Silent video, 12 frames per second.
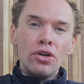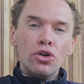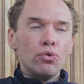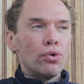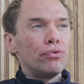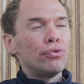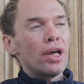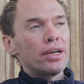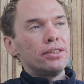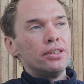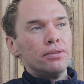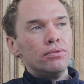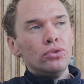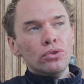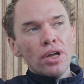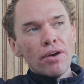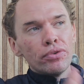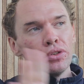You reflect it. You
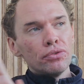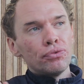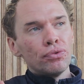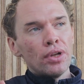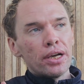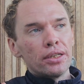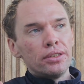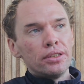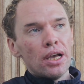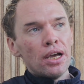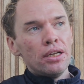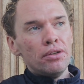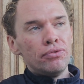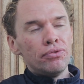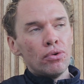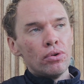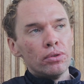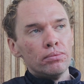never deflect any
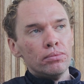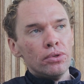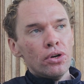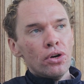form